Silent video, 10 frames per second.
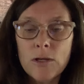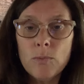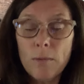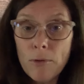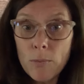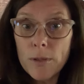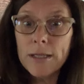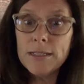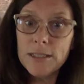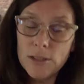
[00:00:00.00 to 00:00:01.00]
Rumple will
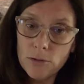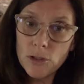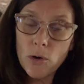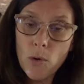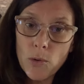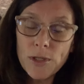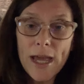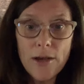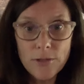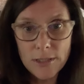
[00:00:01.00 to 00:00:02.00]
continue to hold
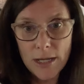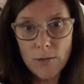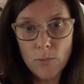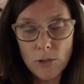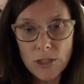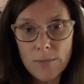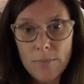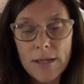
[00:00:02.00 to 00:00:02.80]
outside worship